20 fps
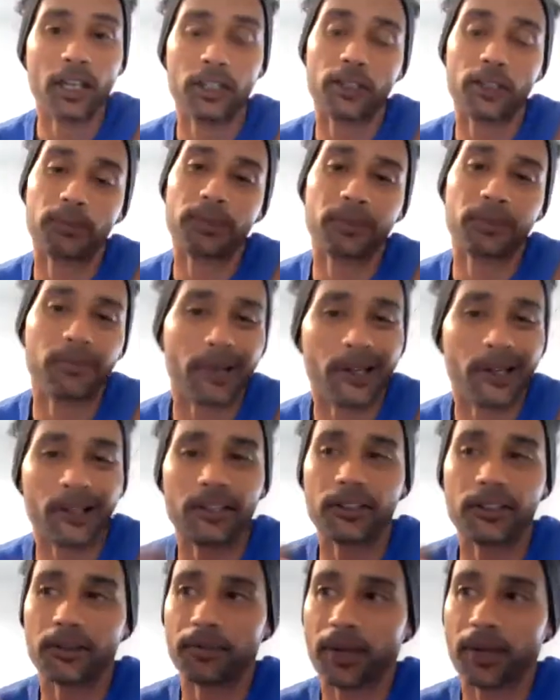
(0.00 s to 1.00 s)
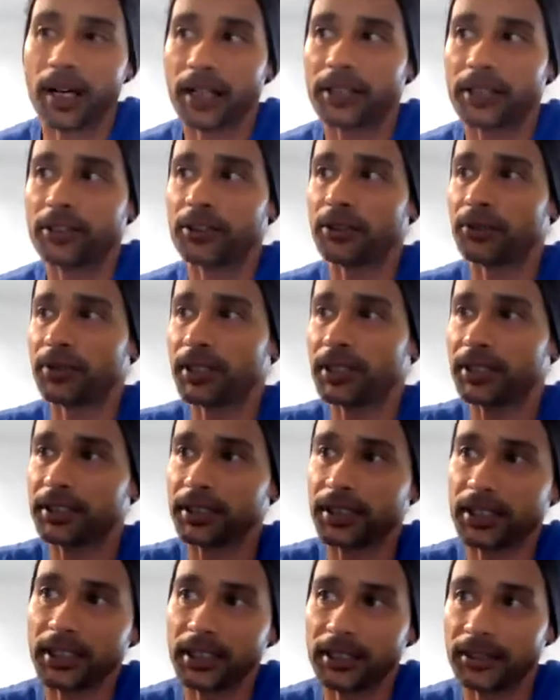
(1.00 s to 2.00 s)
you're preparing your body to
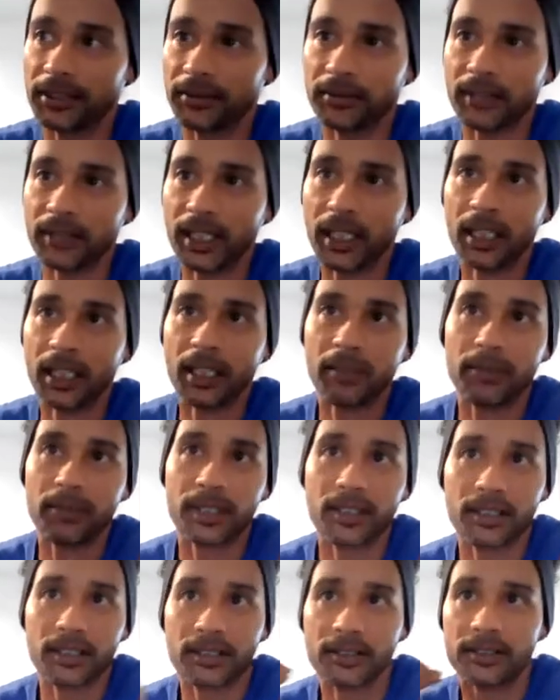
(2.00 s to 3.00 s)
receive because